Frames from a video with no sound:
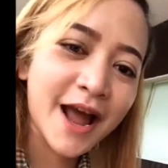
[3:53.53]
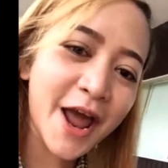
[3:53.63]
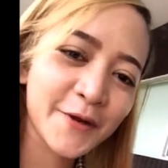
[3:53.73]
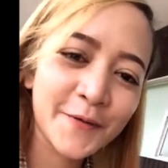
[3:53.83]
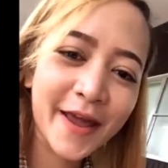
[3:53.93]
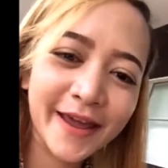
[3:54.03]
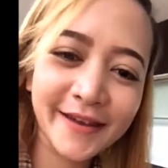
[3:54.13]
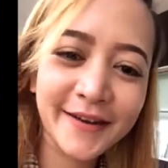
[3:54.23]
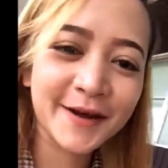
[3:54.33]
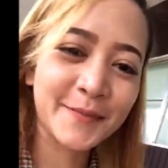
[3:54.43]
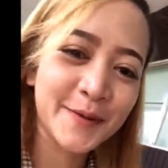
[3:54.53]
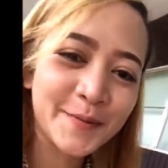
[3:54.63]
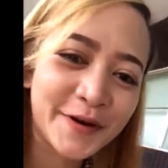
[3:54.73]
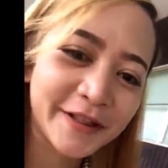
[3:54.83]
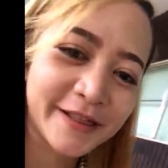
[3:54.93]
Hi Wade, happy
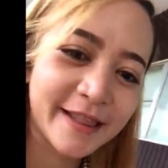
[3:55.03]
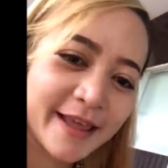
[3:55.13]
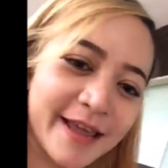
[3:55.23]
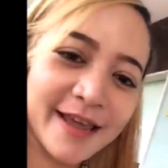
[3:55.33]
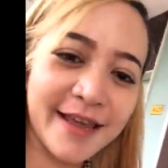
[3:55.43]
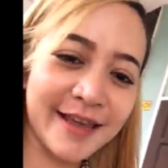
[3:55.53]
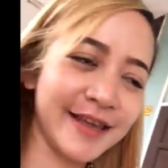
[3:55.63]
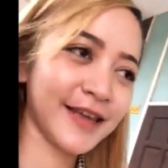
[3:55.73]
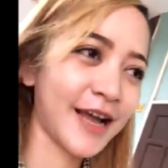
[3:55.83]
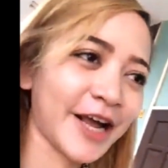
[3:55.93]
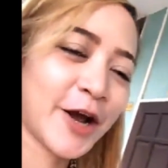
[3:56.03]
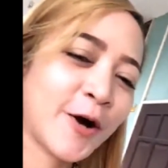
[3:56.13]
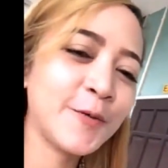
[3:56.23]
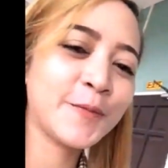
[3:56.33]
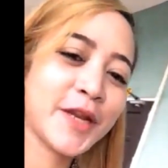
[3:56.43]
birthday! I
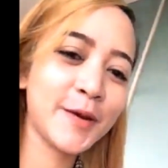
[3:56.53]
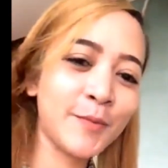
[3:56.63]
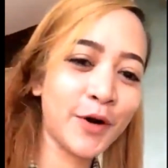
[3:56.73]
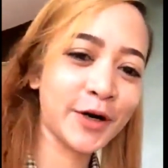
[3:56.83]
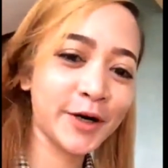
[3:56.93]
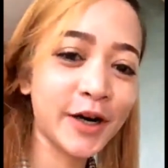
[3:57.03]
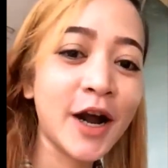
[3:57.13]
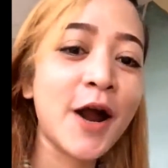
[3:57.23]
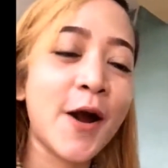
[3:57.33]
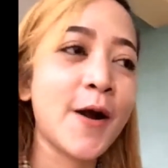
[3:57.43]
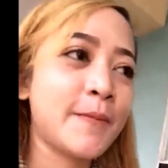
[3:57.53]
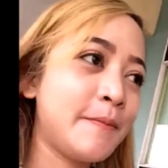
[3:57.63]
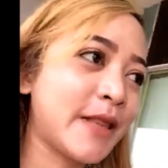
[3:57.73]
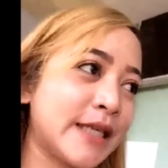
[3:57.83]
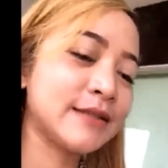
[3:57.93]
hope many more
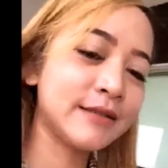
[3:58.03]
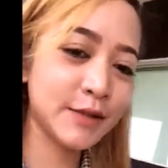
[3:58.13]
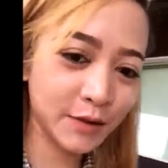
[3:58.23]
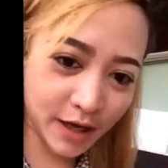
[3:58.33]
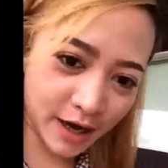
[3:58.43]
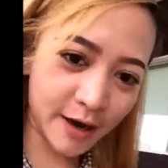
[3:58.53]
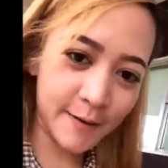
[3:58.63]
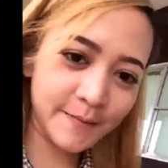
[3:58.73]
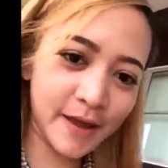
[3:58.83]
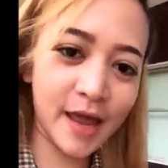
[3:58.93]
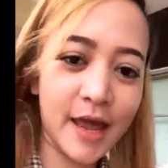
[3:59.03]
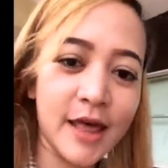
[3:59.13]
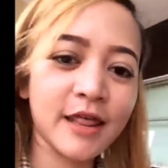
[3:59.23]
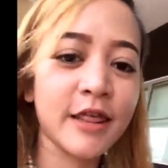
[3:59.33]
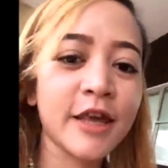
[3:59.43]
blessings to come
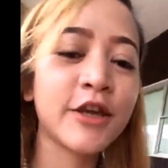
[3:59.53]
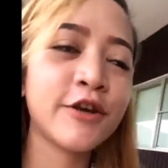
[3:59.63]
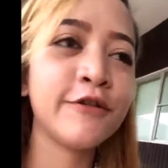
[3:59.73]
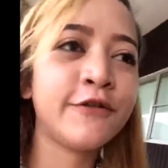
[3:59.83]
and thank you